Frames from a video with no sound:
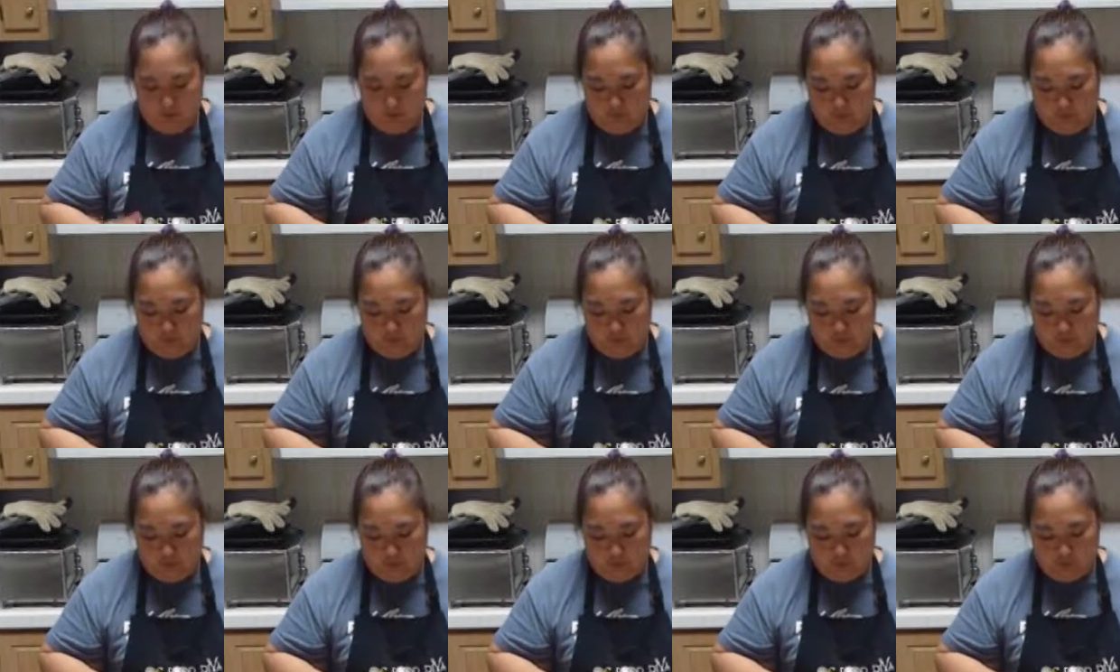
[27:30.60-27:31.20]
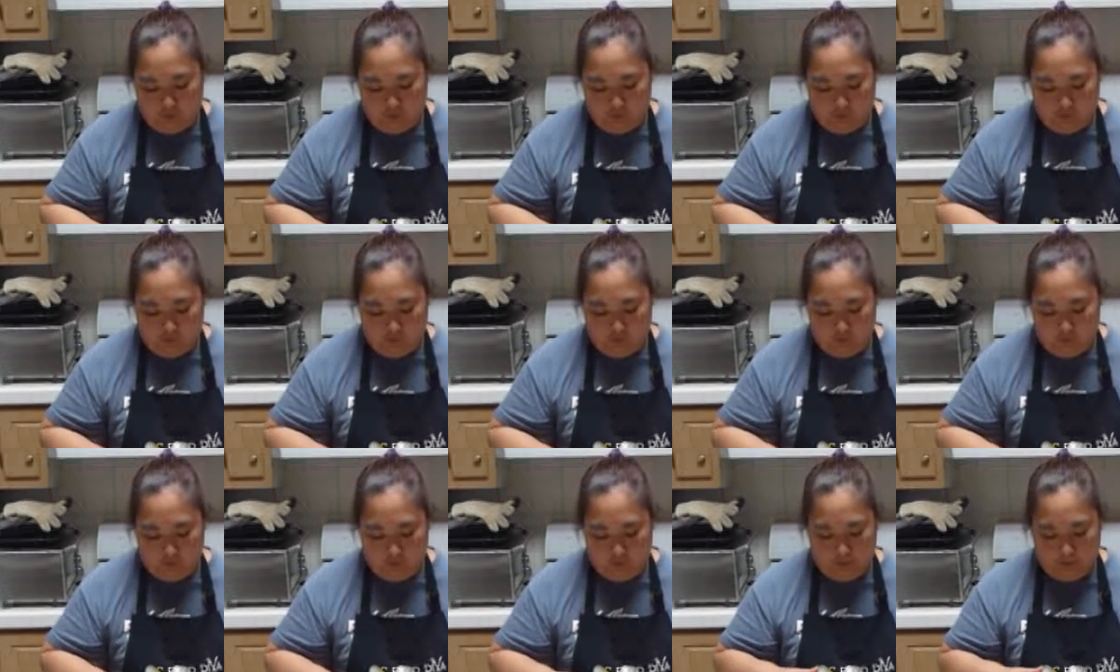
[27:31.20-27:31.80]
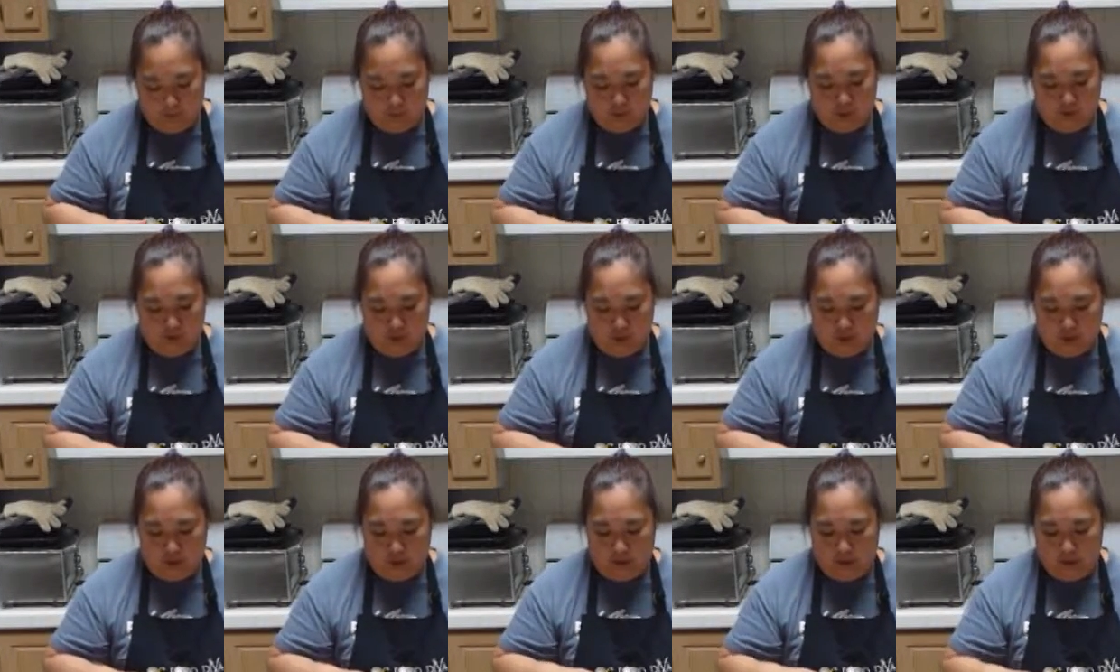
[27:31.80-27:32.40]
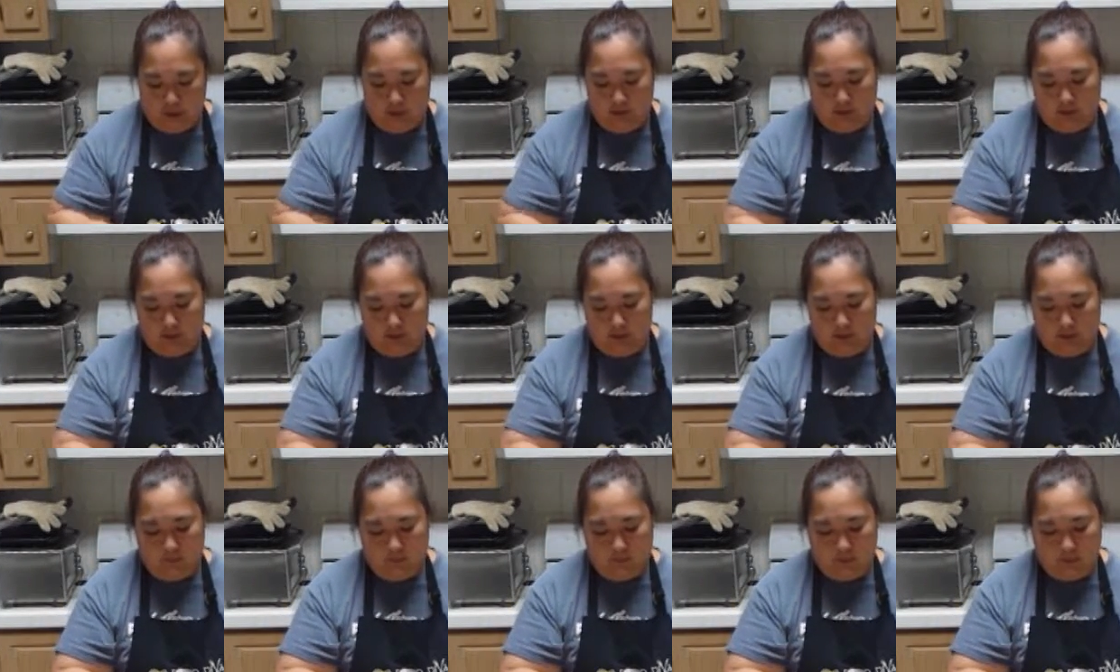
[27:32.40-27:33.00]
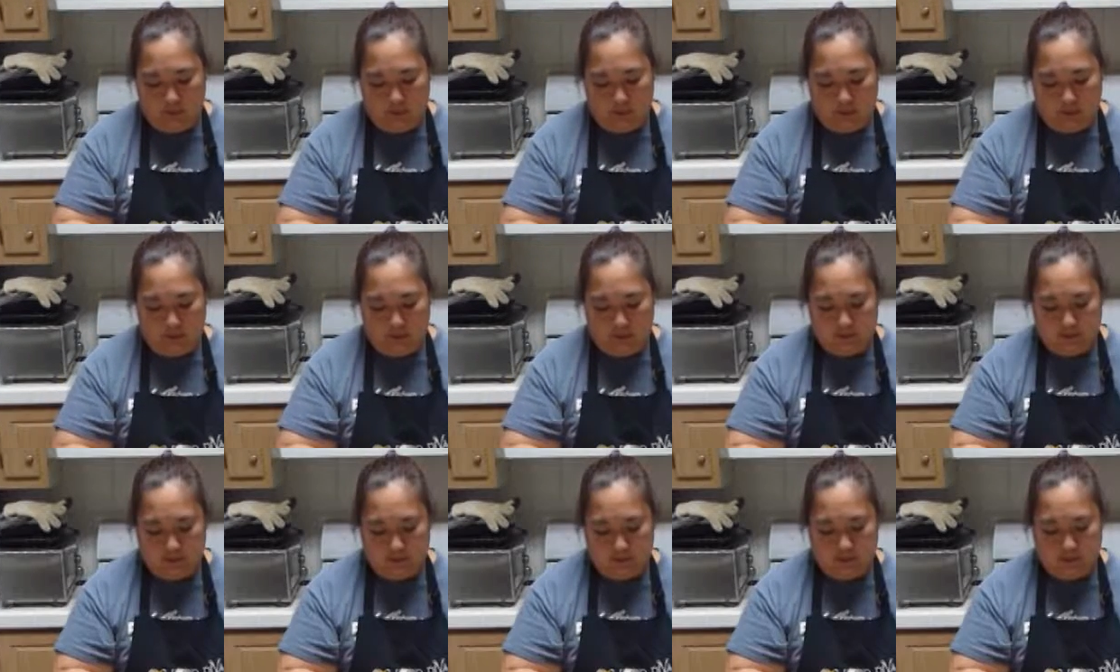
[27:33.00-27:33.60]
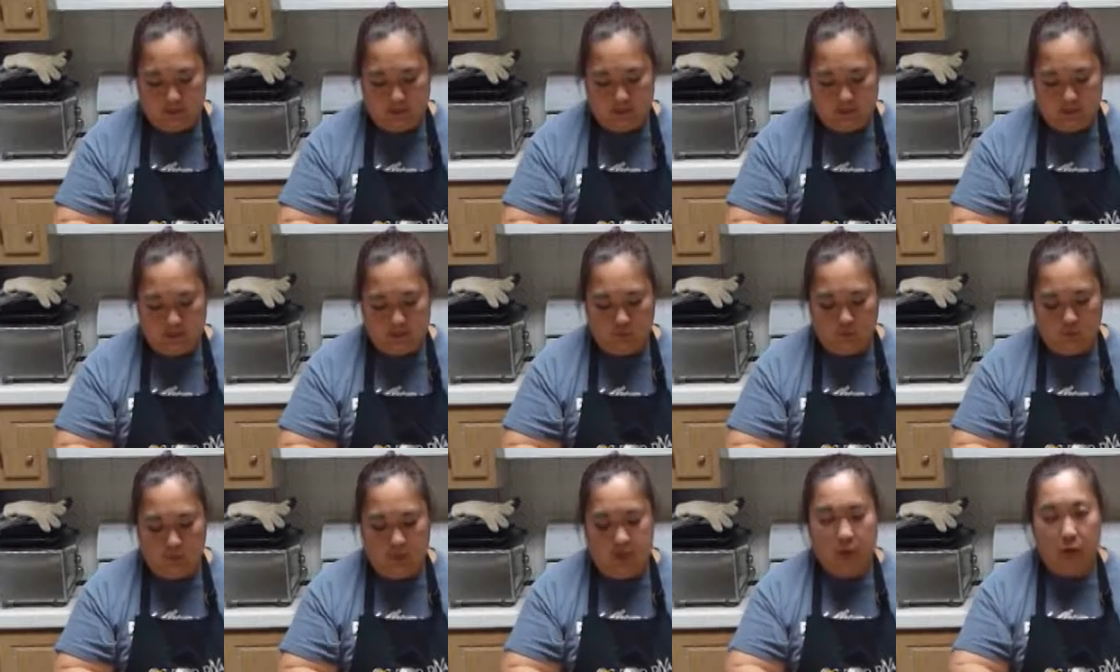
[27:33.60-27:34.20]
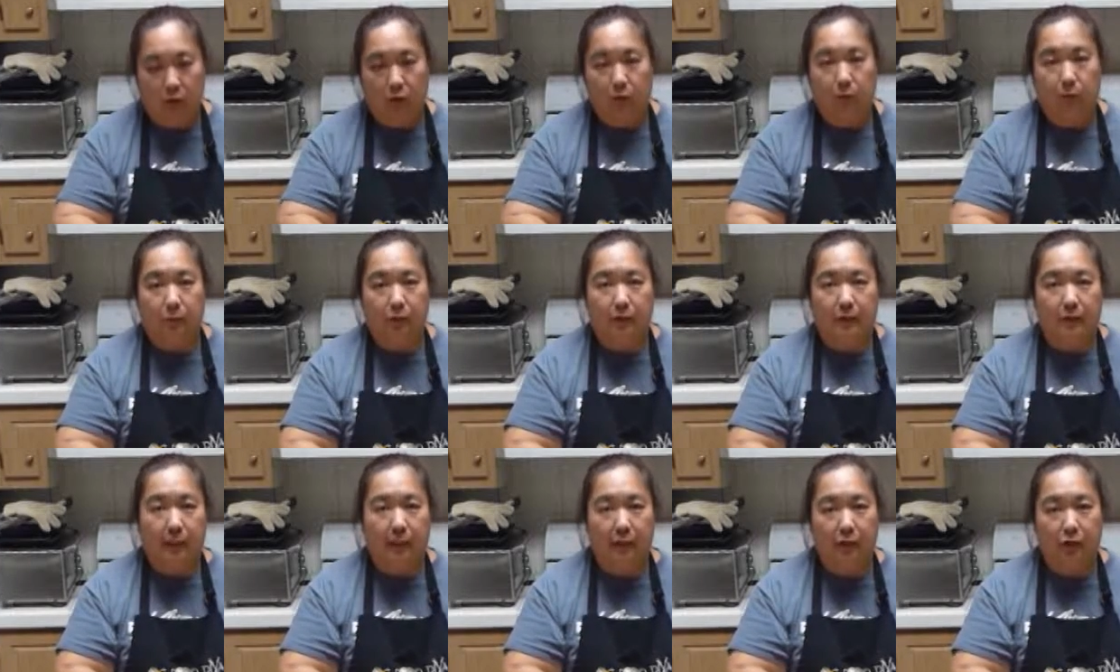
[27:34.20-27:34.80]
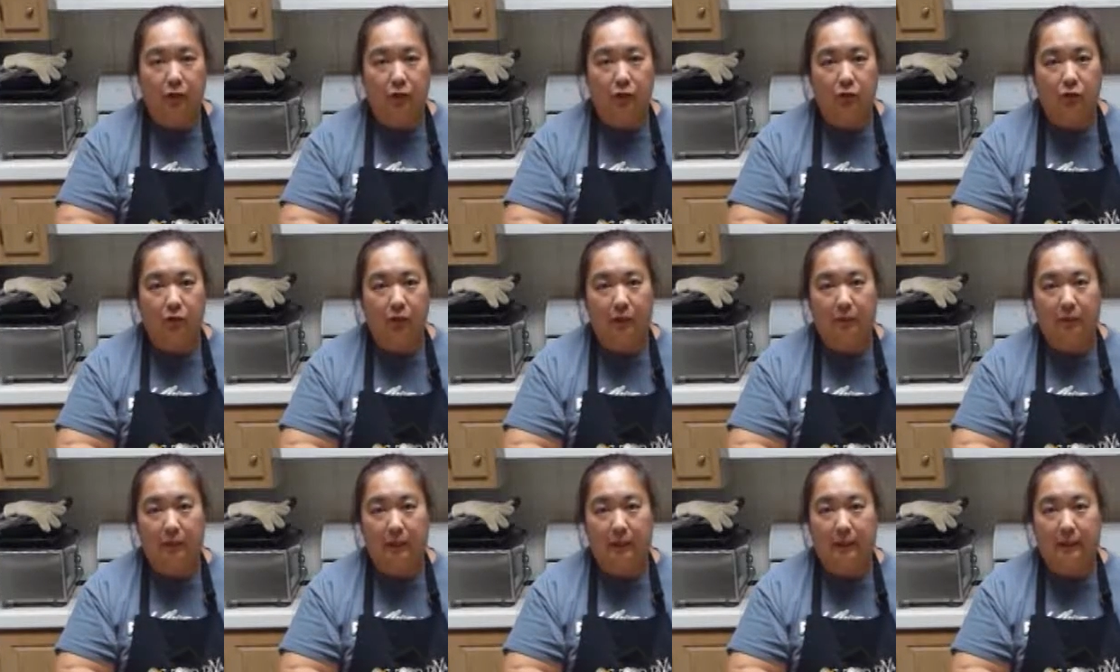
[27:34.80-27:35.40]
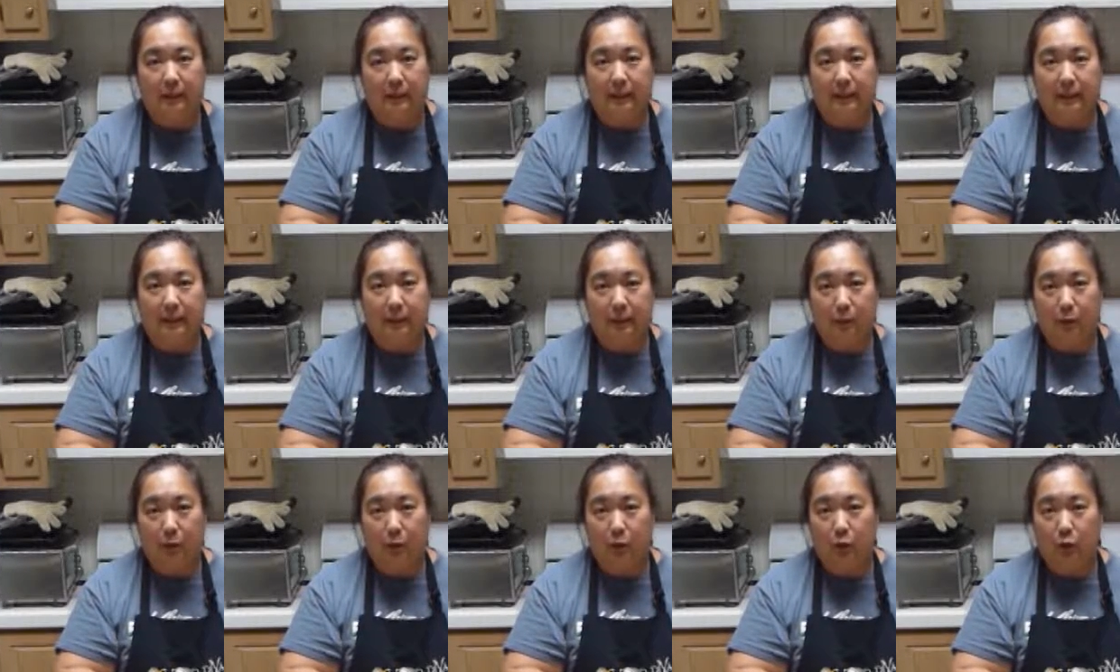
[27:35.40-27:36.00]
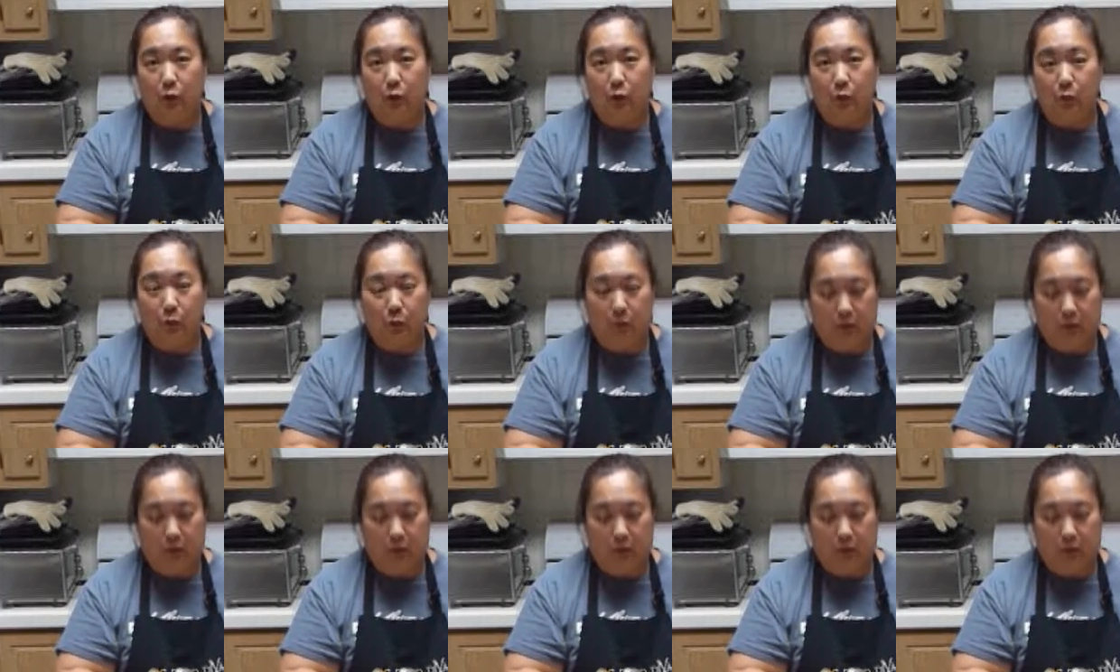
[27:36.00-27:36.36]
with Foster Farms chicken, and then we've got ruby gold potatoes from Melissa's Produce.